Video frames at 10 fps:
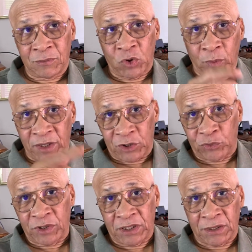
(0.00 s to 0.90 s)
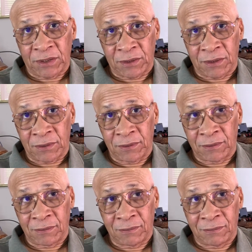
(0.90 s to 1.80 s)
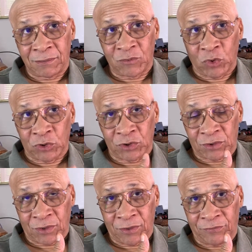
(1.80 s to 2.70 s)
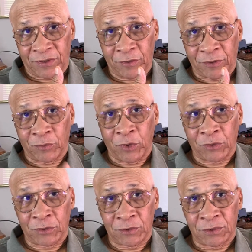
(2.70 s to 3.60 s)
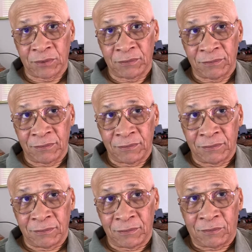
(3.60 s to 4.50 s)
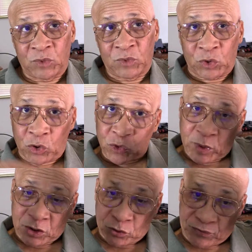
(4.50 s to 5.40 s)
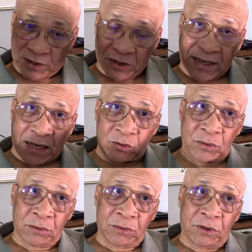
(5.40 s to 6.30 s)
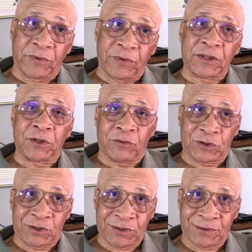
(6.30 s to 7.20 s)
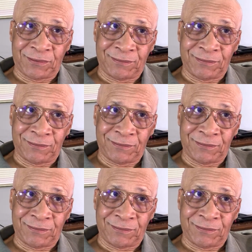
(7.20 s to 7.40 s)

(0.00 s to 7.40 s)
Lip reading: the way they're treating those federal workers, they just wanted to filter down to the rest of us.